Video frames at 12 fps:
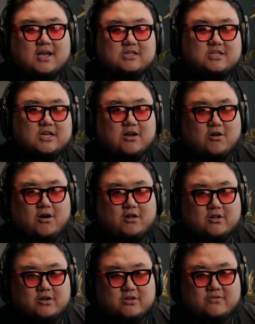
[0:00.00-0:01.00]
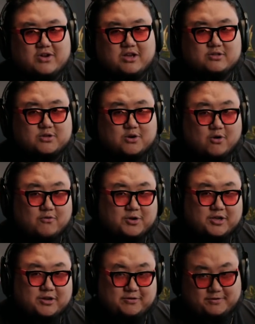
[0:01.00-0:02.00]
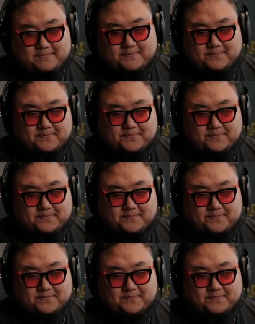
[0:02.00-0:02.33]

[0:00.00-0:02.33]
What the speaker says: and check out all our other videos over here.